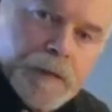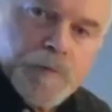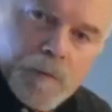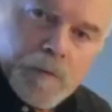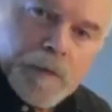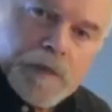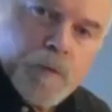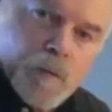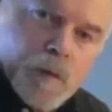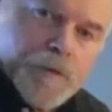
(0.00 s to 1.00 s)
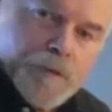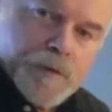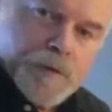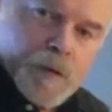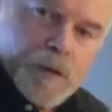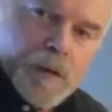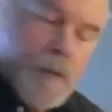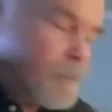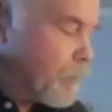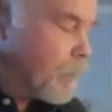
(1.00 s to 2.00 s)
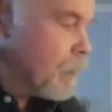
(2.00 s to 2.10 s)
that's what we do as well.